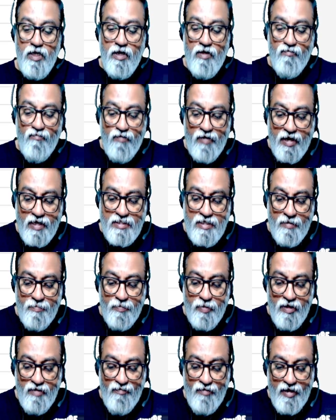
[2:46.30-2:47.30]
For
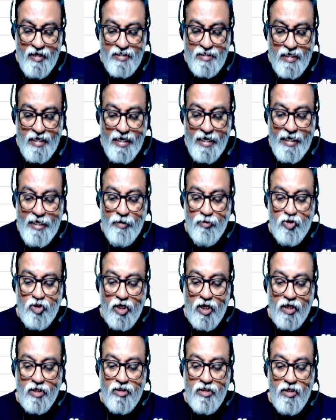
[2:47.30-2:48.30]
example, if it is a negative
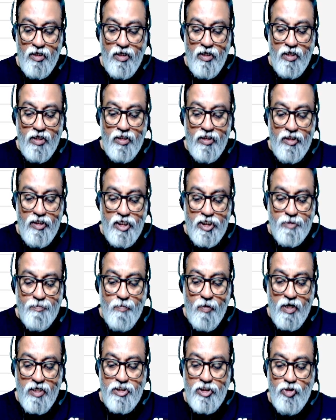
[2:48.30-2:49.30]
charge, this
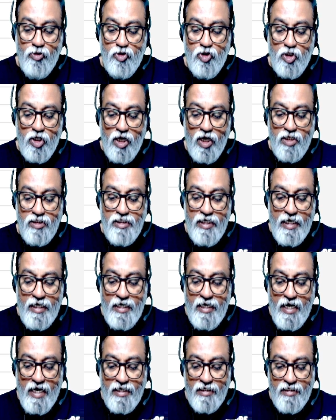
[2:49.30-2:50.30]
positive charge
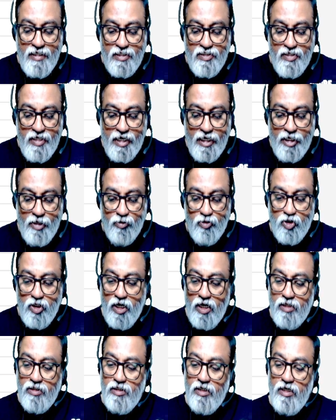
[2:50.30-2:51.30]
attract this negative
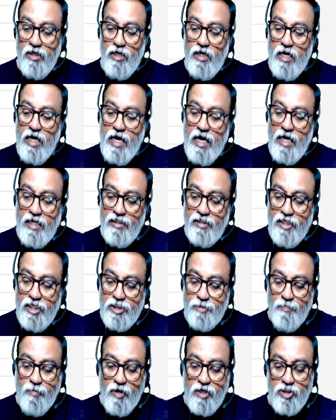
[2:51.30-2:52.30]
charge, and
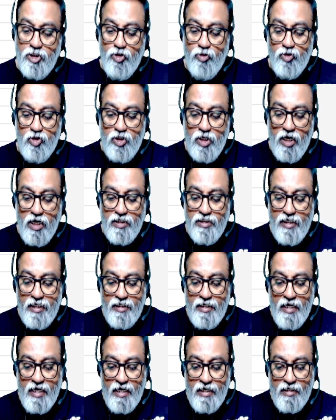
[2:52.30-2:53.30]
this positive charge
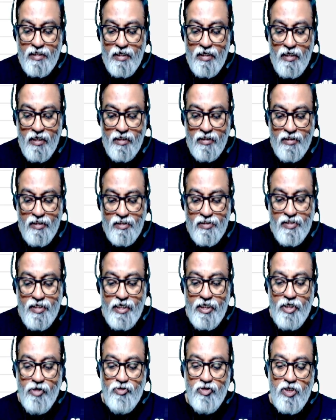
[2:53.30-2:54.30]
attract this
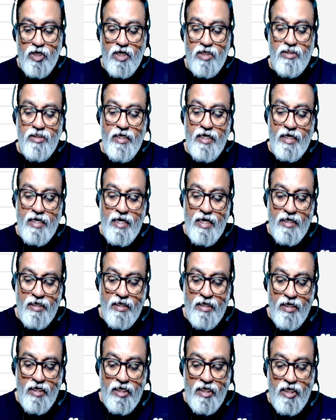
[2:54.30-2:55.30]
negative charge.
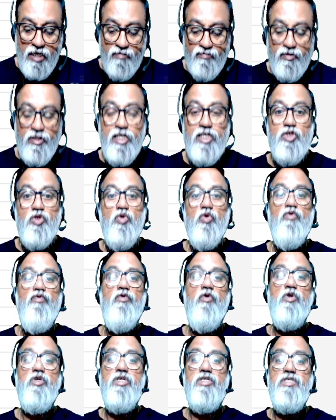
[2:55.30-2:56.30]
Again, if these two
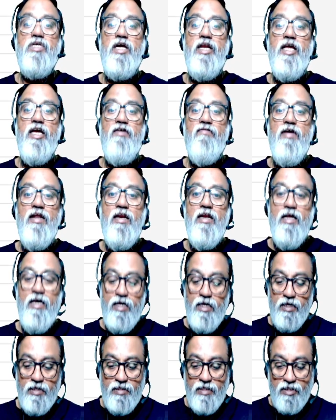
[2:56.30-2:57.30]
forces are equal,
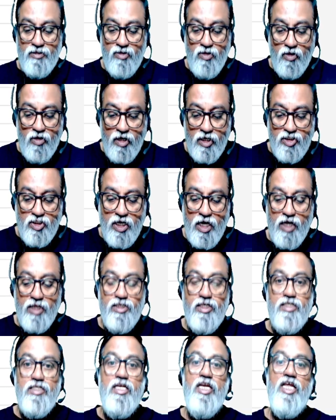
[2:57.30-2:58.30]
the third charge
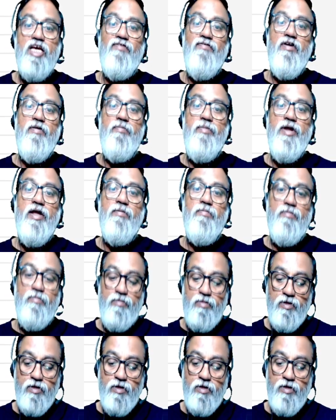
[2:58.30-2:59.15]
is in equilibrium.